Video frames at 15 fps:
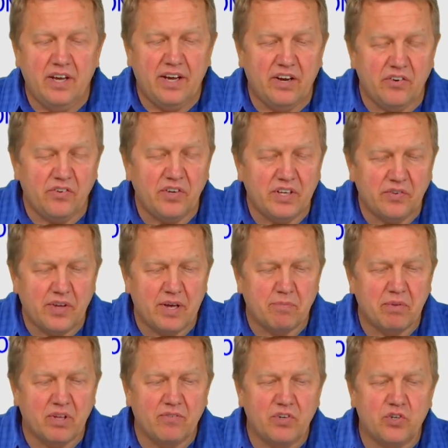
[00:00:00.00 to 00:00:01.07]
Here's an
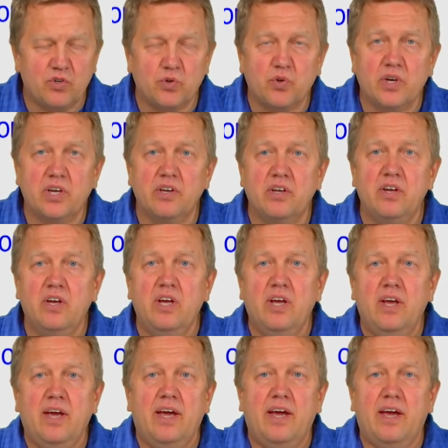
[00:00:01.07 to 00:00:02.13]
example of a join,
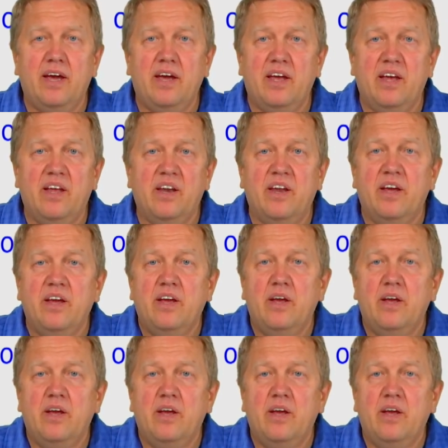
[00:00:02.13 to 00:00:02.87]
and